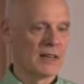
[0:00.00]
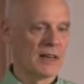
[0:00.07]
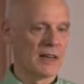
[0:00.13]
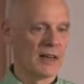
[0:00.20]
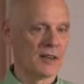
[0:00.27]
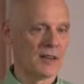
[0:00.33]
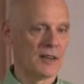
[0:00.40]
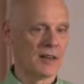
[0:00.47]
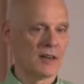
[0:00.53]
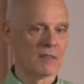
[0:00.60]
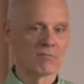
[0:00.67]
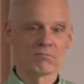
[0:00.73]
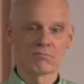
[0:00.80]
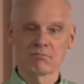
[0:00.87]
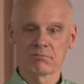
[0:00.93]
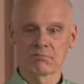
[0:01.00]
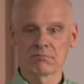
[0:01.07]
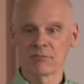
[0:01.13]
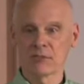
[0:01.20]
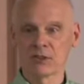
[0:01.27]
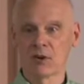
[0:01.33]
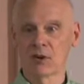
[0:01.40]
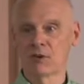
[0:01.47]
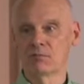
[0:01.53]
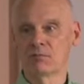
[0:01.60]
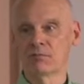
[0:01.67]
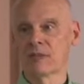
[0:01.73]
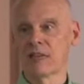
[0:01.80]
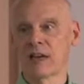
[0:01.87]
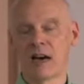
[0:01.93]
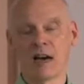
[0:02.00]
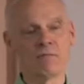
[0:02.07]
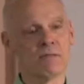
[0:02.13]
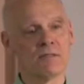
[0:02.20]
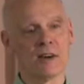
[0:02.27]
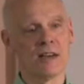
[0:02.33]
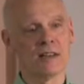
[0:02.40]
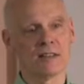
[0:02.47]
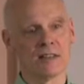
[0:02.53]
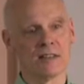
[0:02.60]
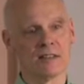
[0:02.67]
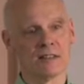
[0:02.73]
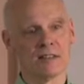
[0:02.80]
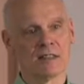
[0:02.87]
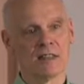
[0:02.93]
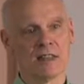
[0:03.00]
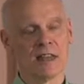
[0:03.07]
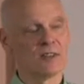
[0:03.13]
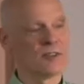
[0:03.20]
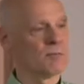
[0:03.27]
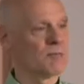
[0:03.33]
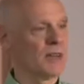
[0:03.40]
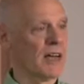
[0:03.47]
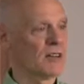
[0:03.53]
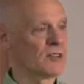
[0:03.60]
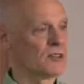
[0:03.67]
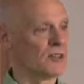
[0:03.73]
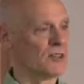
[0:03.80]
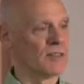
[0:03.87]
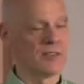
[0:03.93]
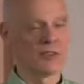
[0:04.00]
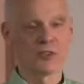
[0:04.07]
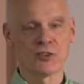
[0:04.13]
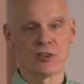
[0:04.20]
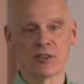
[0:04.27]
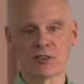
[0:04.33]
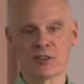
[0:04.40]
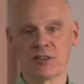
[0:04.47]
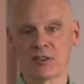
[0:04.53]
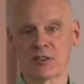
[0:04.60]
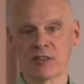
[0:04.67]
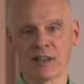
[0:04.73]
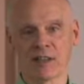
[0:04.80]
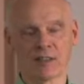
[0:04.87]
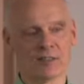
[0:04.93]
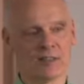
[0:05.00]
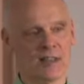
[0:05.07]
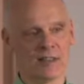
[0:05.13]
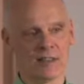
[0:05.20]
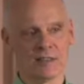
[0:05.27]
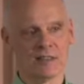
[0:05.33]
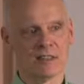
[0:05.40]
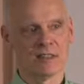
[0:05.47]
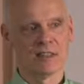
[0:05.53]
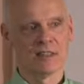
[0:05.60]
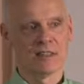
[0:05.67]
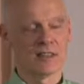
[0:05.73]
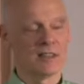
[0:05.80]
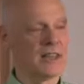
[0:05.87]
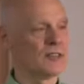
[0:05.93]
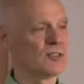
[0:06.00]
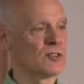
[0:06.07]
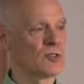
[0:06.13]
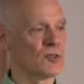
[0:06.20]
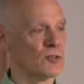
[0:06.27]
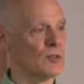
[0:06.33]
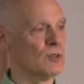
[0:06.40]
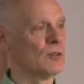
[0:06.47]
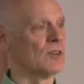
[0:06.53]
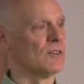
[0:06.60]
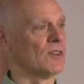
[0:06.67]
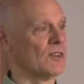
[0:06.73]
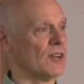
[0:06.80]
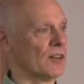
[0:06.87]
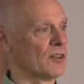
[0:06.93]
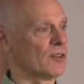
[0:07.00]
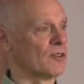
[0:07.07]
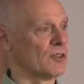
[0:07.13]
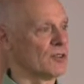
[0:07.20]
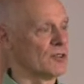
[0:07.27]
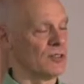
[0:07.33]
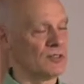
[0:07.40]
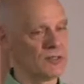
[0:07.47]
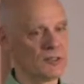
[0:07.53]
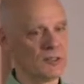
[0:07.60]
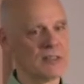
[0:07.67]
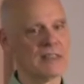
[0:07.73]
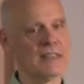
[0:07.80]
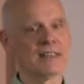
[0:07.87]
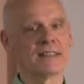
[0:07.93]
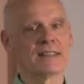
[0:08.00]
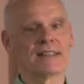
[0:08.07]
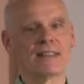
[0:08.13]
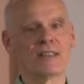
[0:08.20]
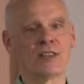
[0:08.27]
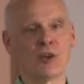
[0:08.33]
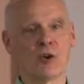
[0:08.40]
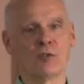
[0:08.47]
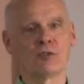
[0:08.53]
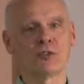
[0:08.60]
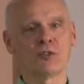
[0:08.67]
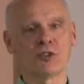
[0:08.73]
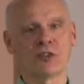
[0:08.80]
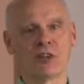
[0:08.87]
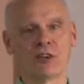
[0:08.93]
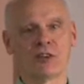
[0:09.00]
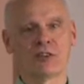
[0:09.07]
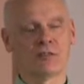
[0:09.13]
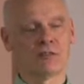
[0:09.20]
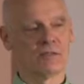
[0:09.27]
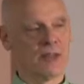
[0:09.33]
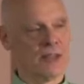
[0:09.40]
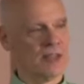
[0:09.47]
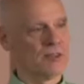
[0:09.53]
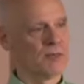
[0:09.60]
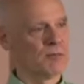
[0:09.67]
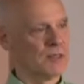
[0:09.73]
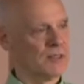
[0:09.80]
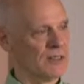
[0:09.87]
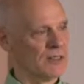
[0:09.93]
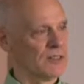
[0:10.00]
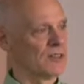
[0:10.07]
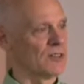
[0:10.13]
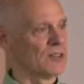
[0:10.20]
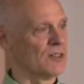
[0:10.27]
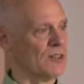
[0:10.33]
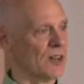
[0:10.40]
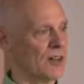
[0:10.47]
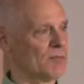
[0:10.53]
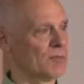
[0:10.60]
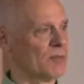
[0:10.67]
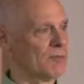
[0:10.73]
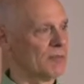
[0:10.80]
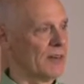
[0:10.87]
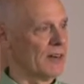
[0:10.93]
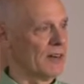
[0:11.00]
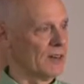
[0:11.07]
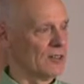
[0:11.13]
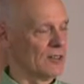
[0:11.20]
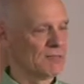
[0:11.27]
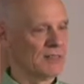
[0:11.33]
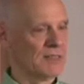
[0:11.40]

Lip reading: And So I'm finding, as a pastor of a church near Caltech, that that's true of a lot of Christians. They don't share their faith because they're not prepared.